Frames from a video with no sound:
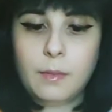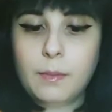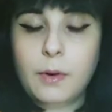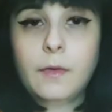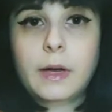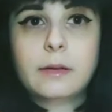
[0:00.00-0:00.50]

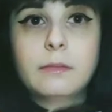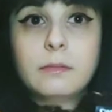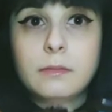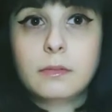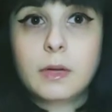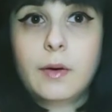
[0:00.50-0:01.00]
Perfect.
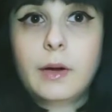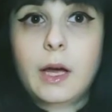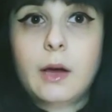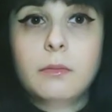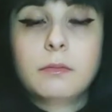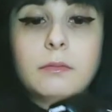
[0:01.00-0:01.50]
There
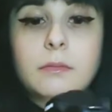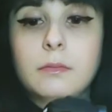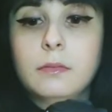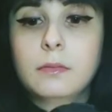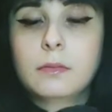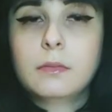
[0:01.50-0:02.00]
we go.
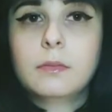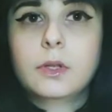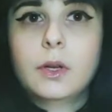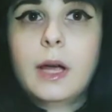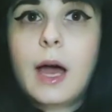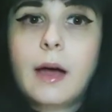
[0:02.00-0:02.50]

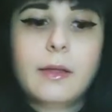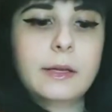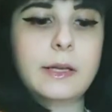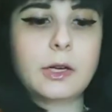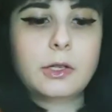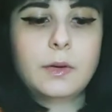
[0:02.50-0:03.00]
So yeah, this
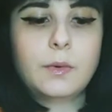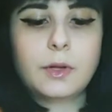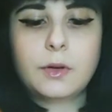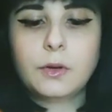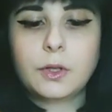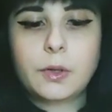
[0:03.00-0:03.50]
is actually really
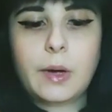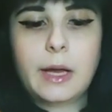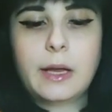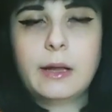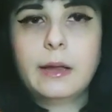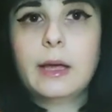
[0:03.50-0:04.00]
cool. So I
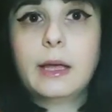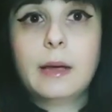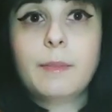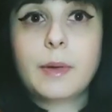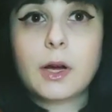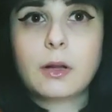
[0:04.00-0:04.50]
can like
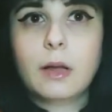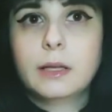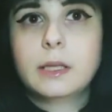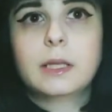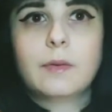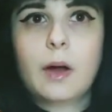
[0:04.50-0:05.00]
get bigger
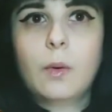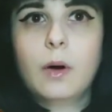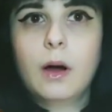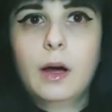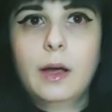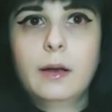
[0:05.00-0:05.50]
lenses if I
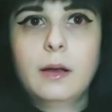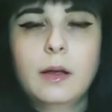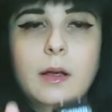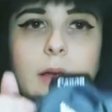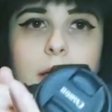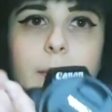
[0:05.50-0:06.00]
want.
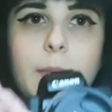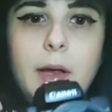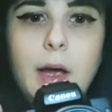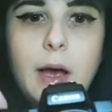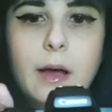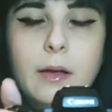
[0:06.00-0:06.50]
But
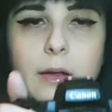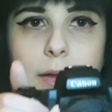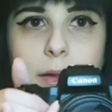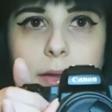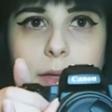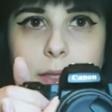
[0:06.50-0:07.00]
yeah,
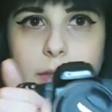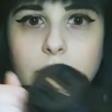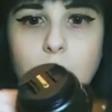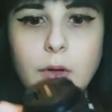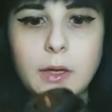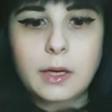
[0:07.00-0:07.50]
this is
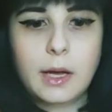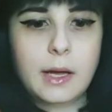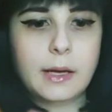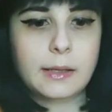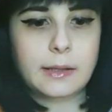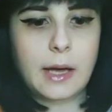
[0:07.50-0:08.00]
totally
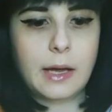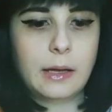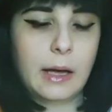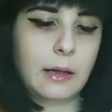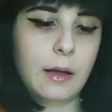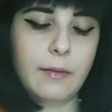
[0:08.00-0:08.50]
nice. I,
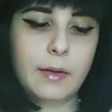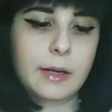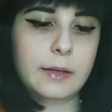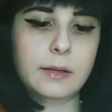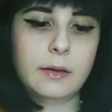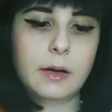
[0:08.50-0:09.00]
I love
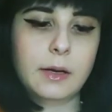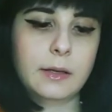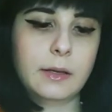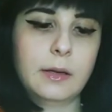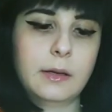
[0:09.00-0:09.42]
this, honestly.